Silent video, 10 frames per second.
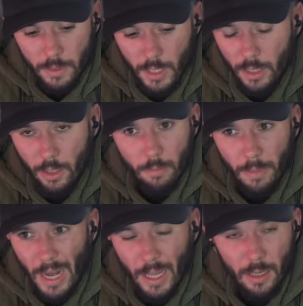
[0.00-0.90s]
saying
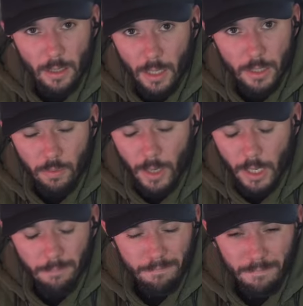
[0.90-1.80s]
goodbye in a nice
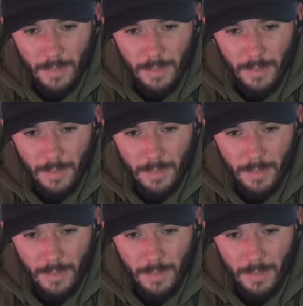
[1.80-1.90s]
way.